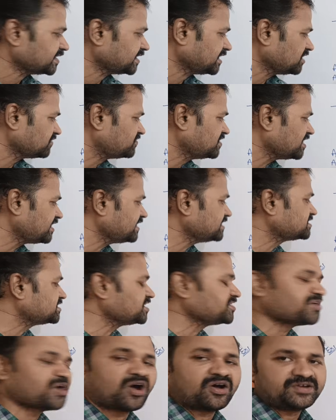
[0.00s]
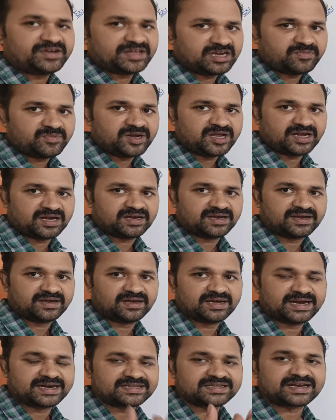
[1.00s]
If there is a non-terminal
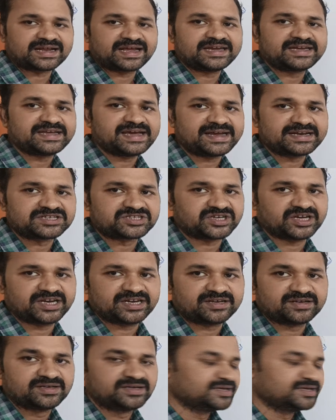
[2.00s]
at the right hand side,